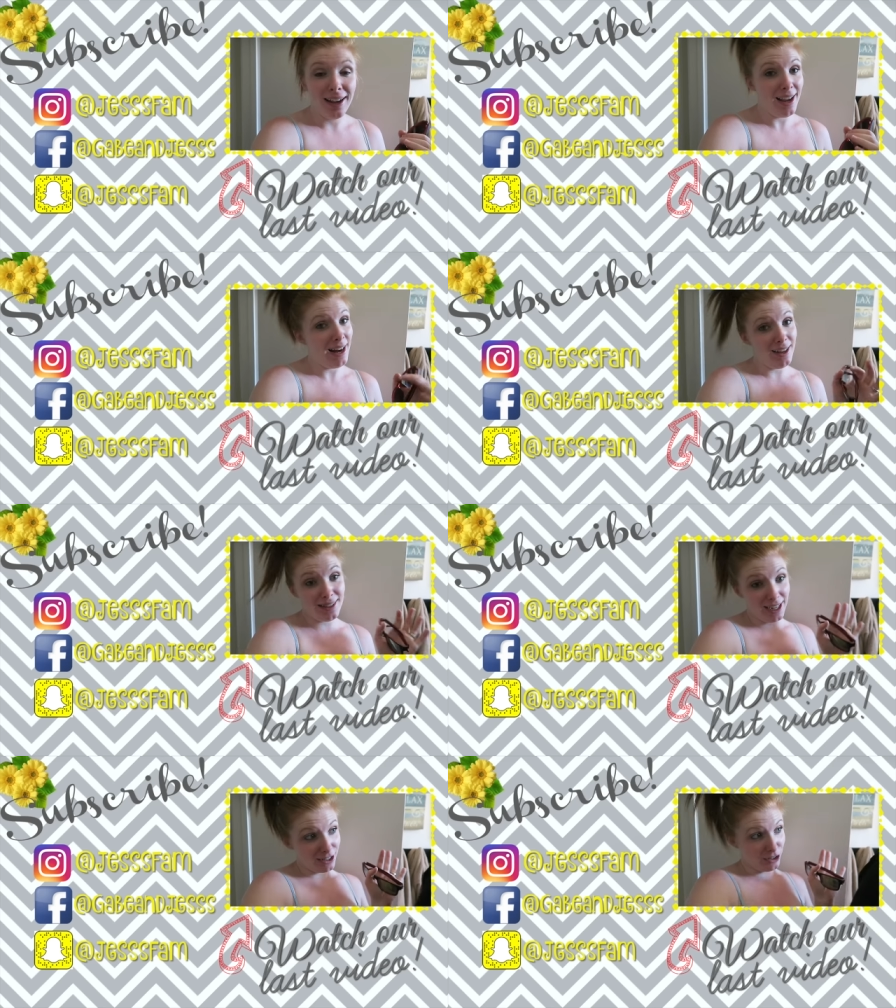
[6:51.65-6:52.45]
And I
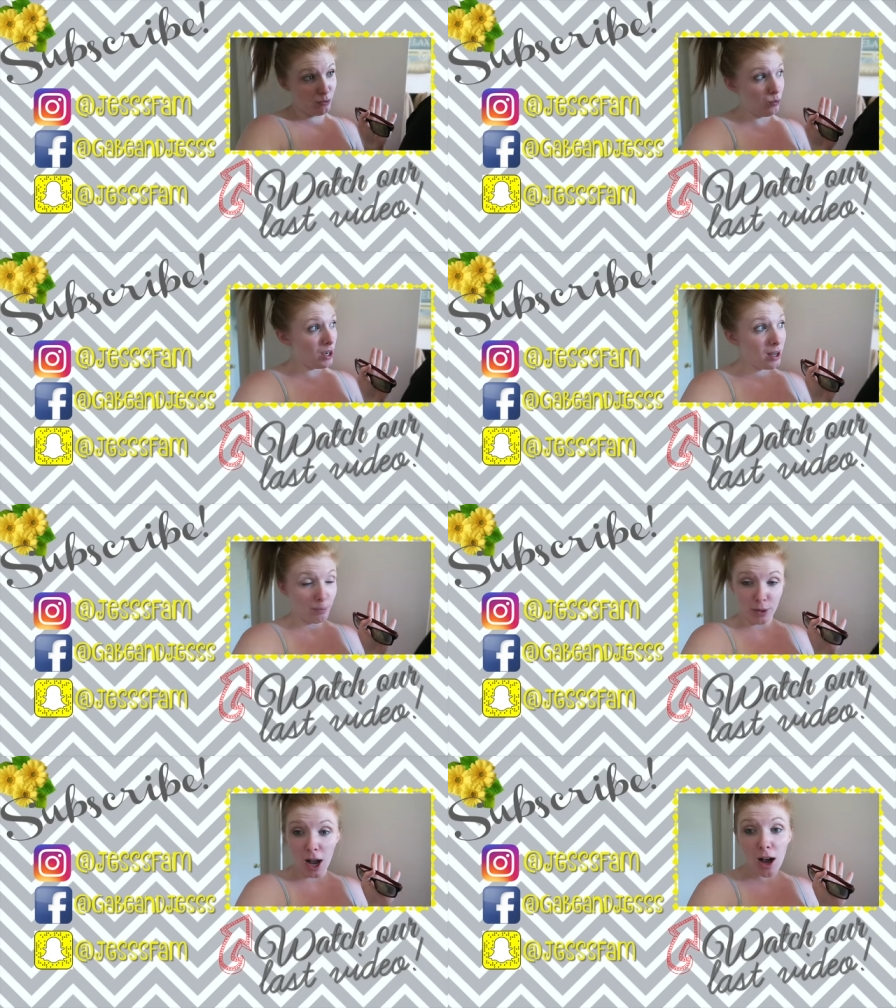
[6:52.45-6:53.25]
was like,
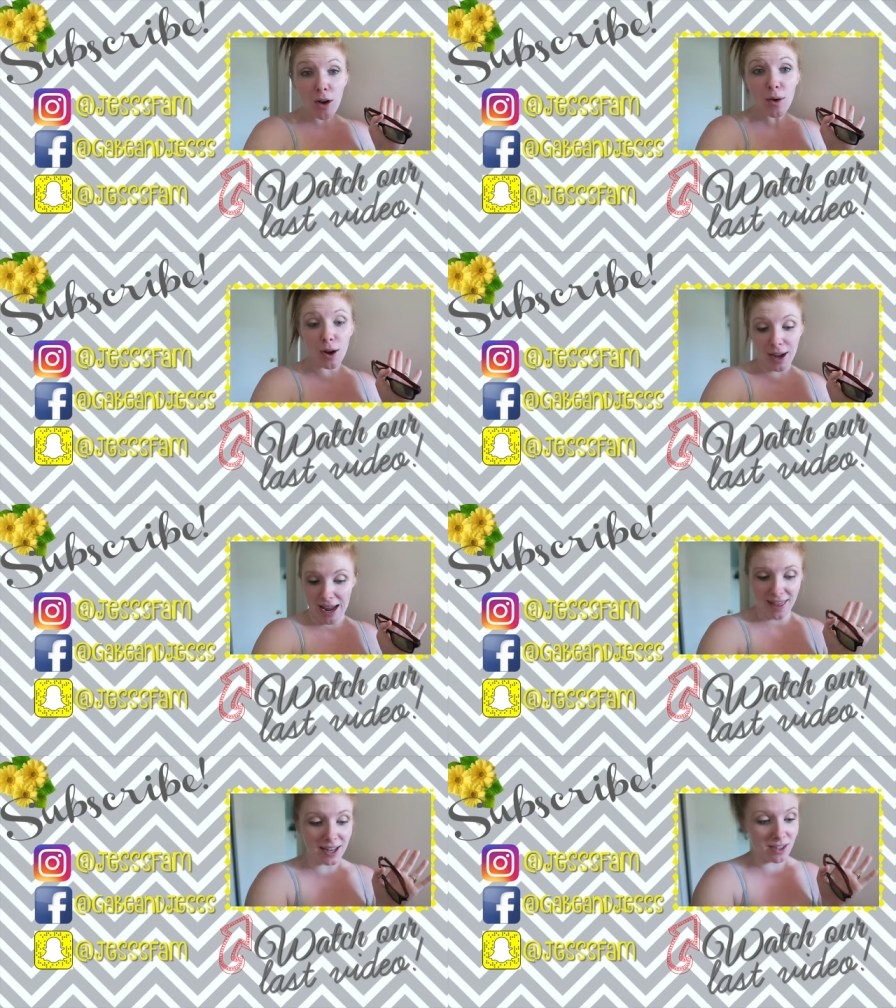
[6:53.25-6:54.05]
what, bro?
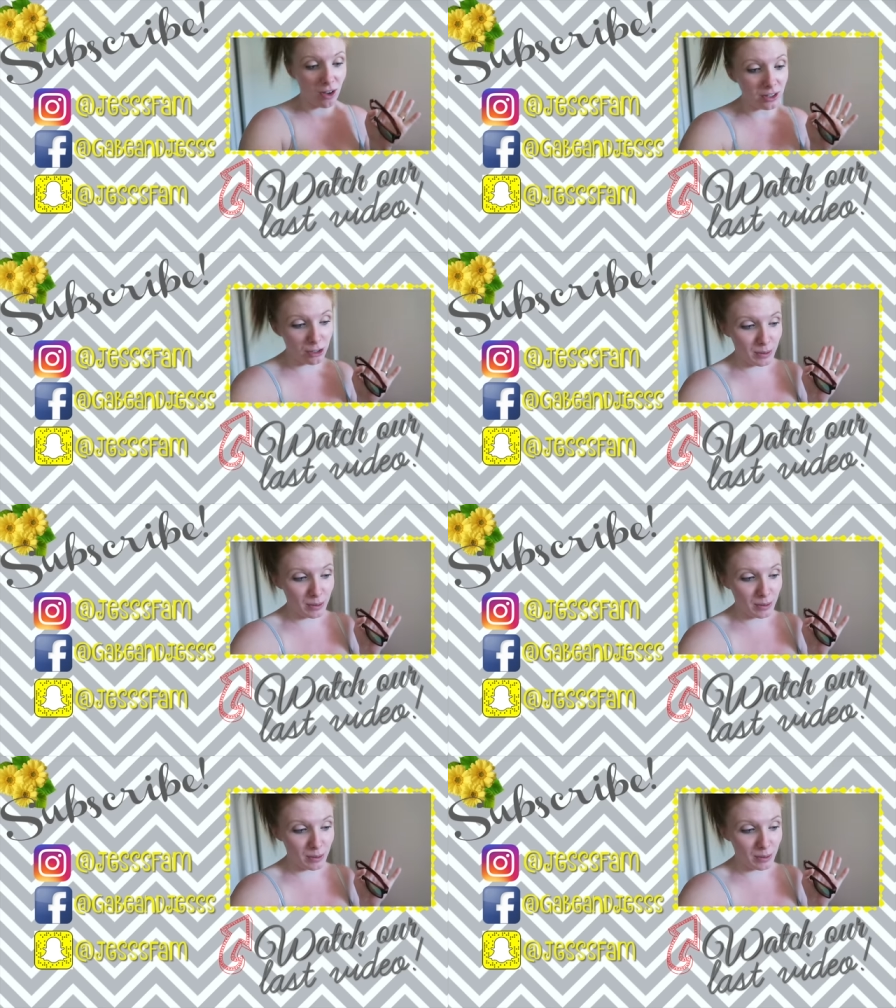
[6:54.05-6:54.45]
Okay, that is all you.